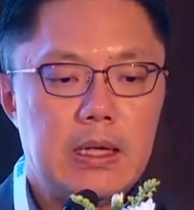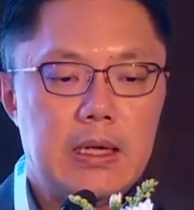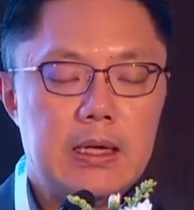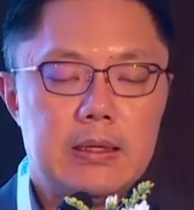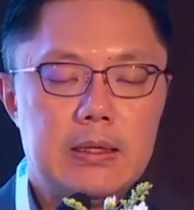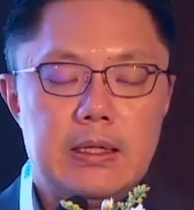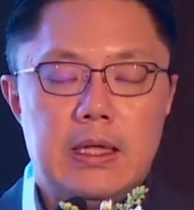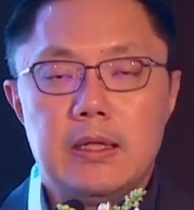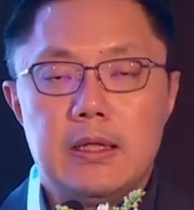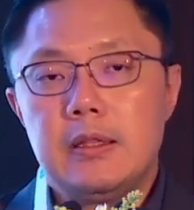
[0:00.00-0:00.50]

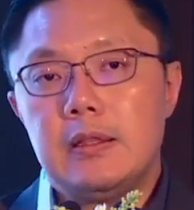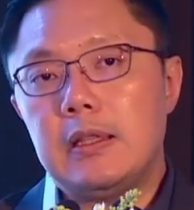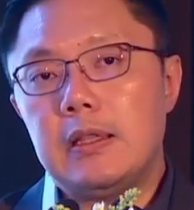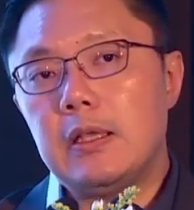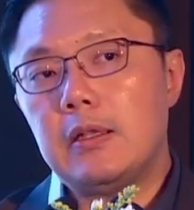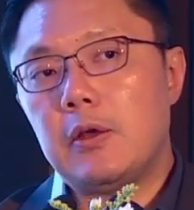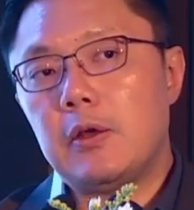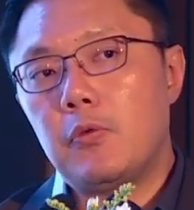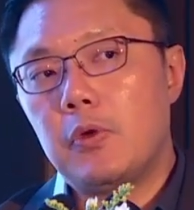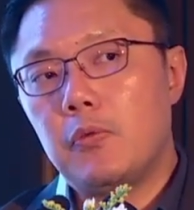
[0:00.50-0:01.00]
The other thing
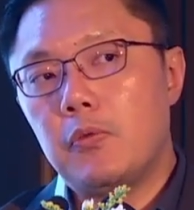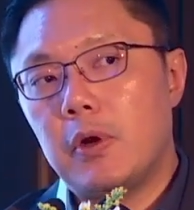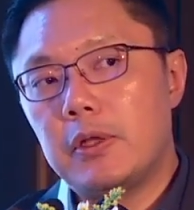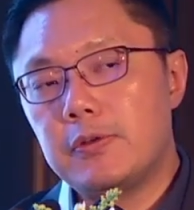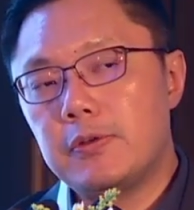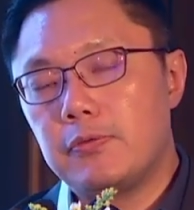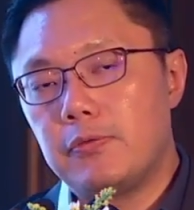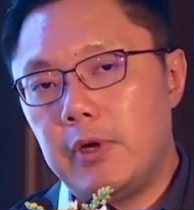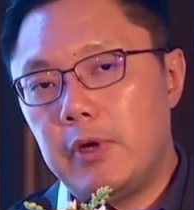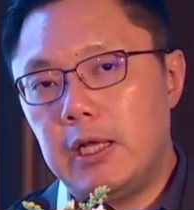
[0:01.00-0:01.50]
that we want
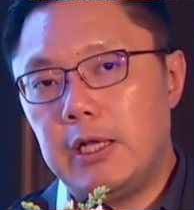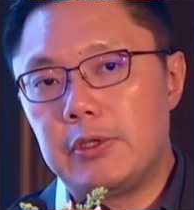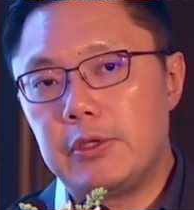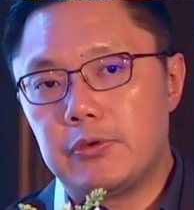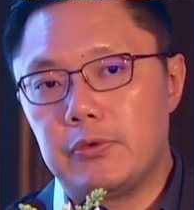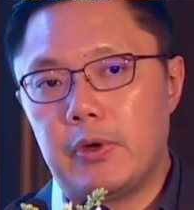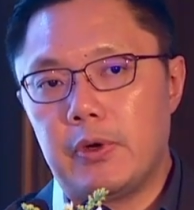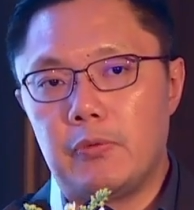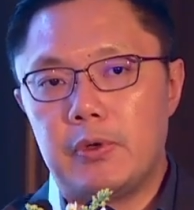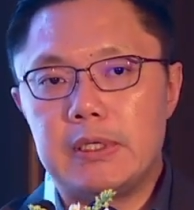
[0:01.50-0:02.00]
to really
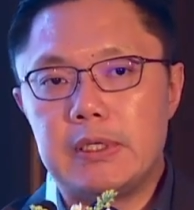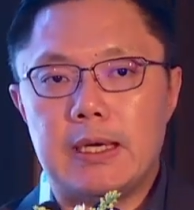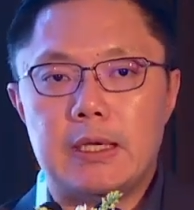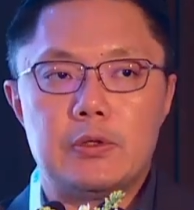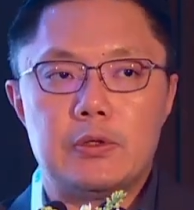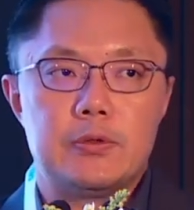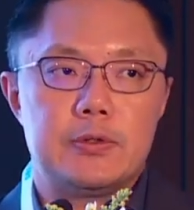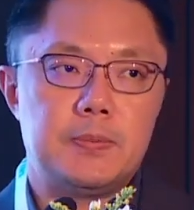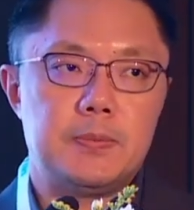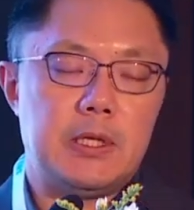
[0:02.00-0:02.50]
do when we
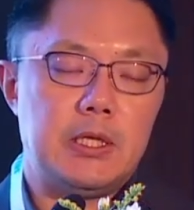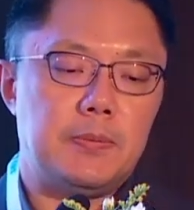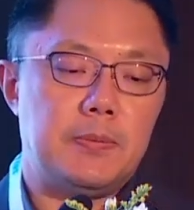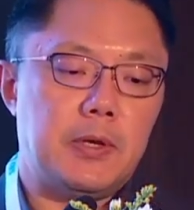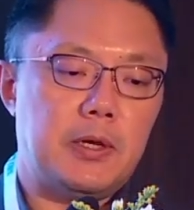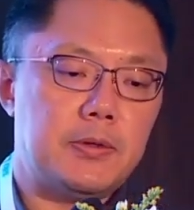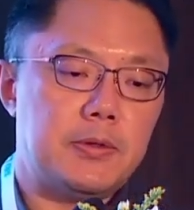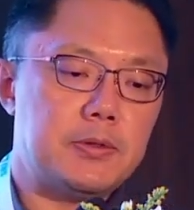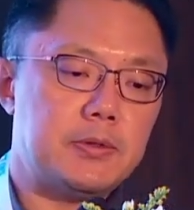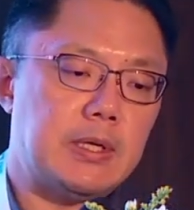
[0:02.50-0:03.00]
diagnose PD
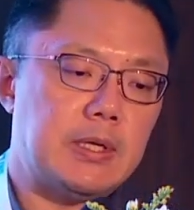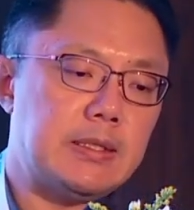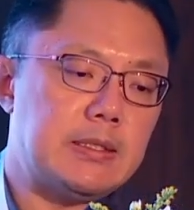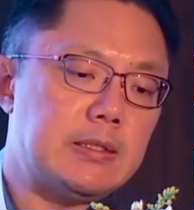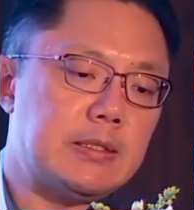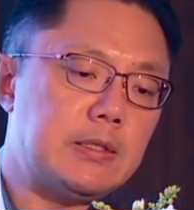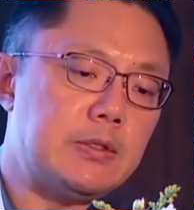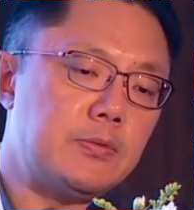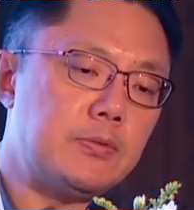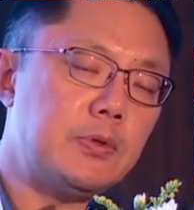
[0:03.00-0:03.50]

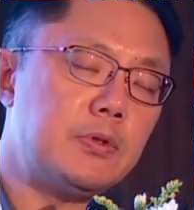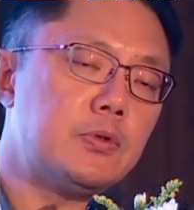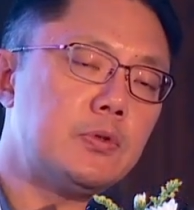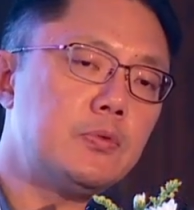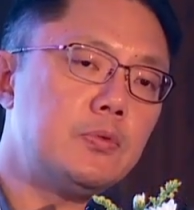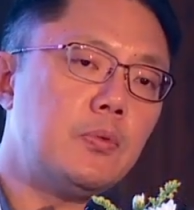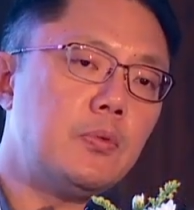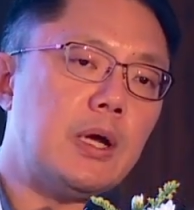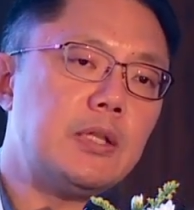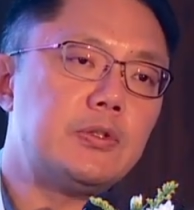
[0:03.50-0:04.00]
peritonitis is we do
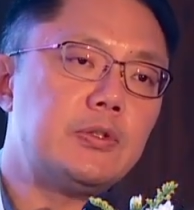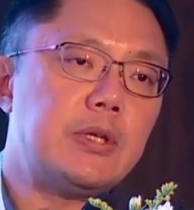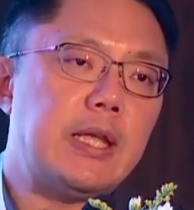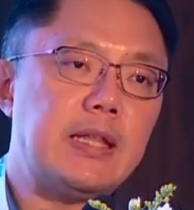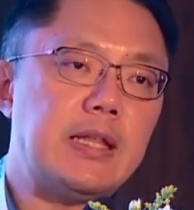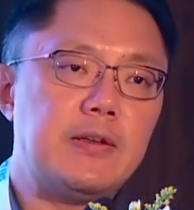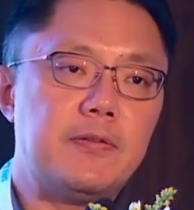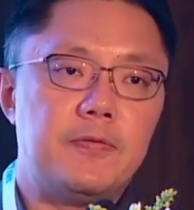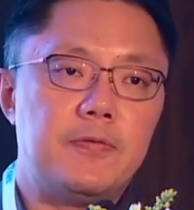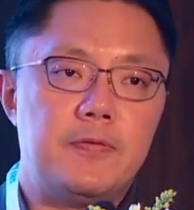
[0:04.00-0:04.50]
want to
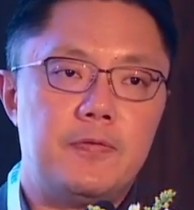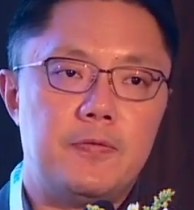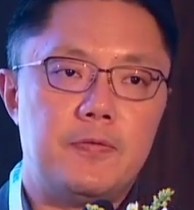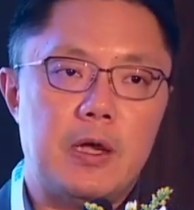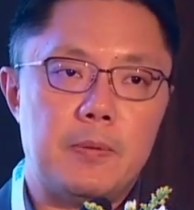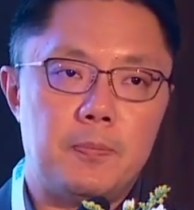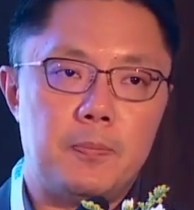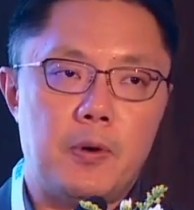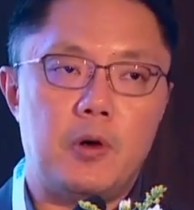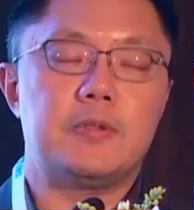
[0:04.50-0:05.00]
get
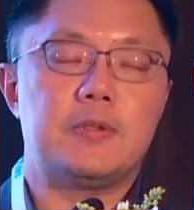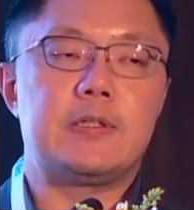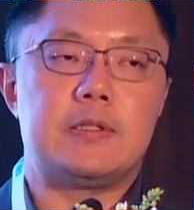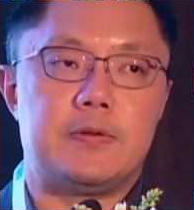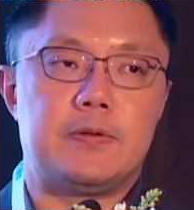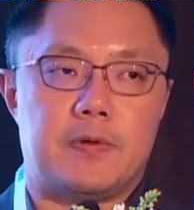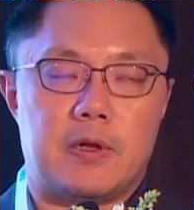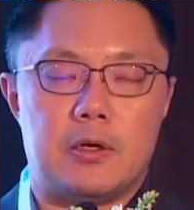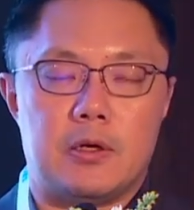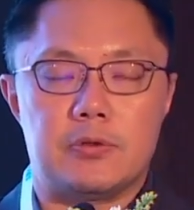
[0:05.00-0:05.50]
a
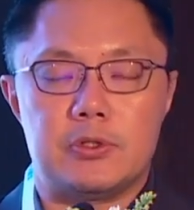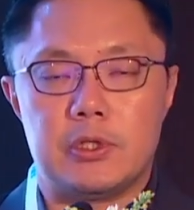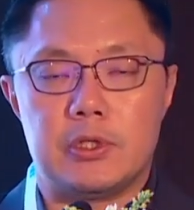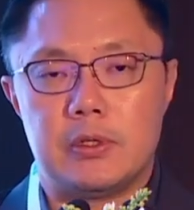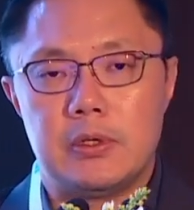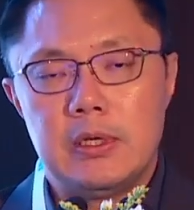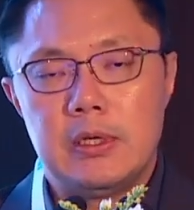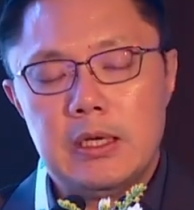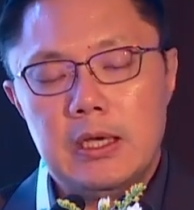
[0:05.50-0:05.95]
positive culture.